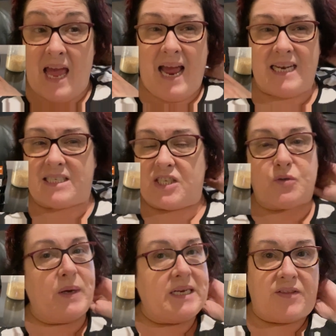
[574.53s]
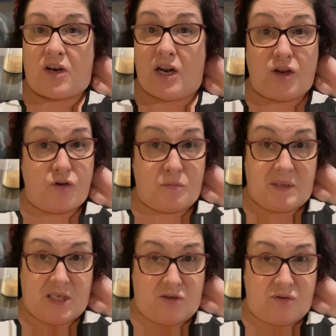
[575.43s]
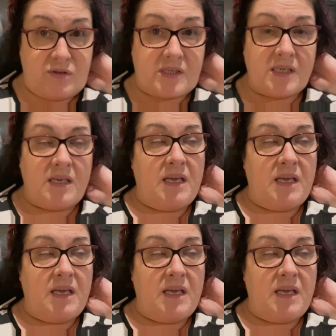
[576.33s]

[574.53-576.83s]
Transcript: and it's a sweetener that I don't normally use.